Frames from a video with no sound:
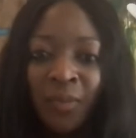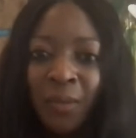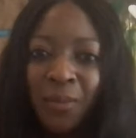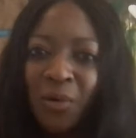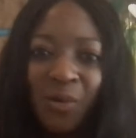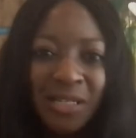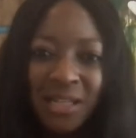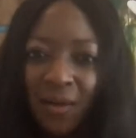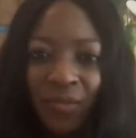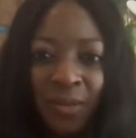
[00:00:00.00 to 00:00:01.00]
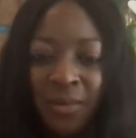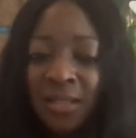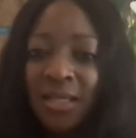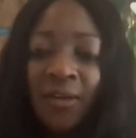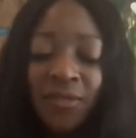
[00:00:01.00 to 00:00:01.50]
but always loved them and
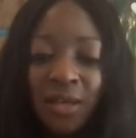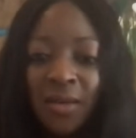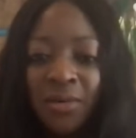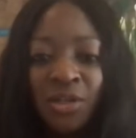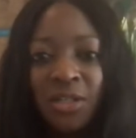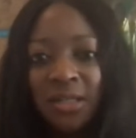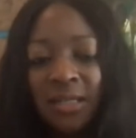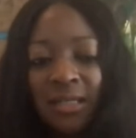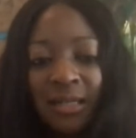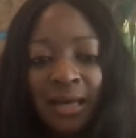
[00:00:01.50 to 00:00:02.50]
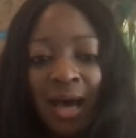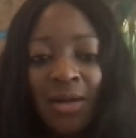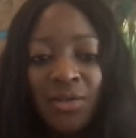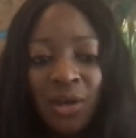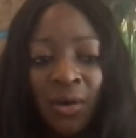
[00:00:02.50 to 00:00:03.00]
saved the images and things like
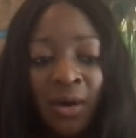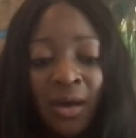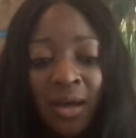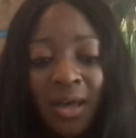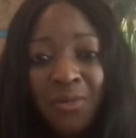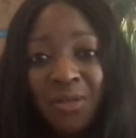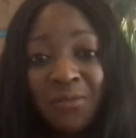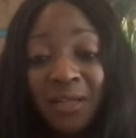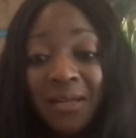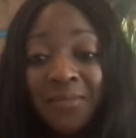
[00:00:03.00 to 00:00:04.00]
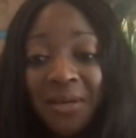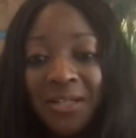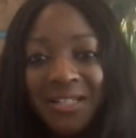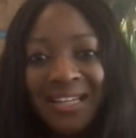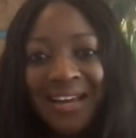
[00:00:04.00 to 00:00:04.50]
that. So it was really me
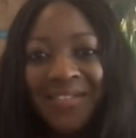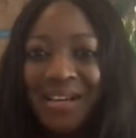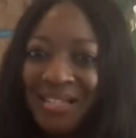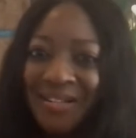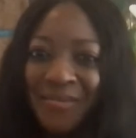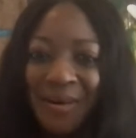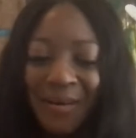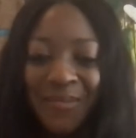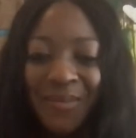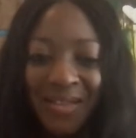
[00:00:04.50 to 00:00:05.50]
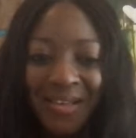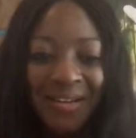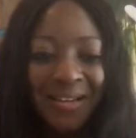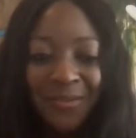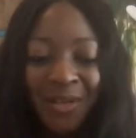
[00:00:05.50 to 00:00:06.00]
just kind of hitting them up, I
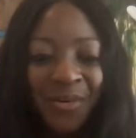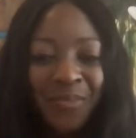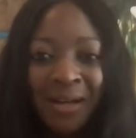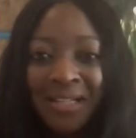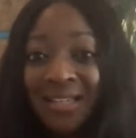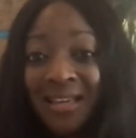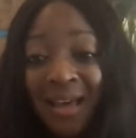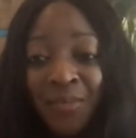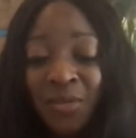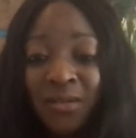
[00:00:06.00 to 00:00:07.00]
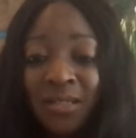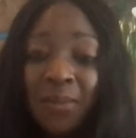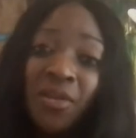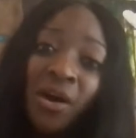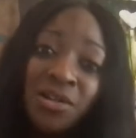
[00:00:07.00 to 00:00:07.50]
think, whether by DMs and
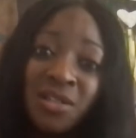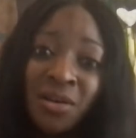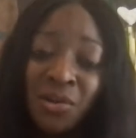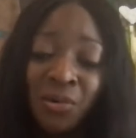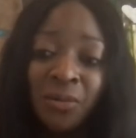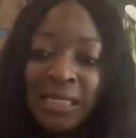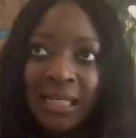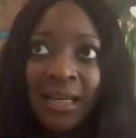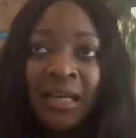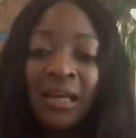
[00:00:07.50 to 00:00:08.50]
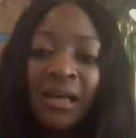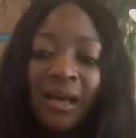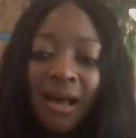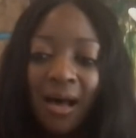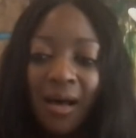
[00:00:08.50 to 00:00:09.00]
some of the artists I knew already,
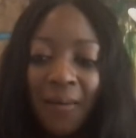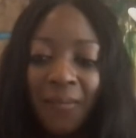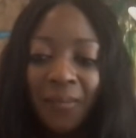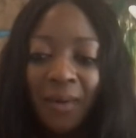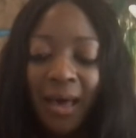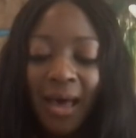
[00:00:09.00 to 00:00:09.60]
and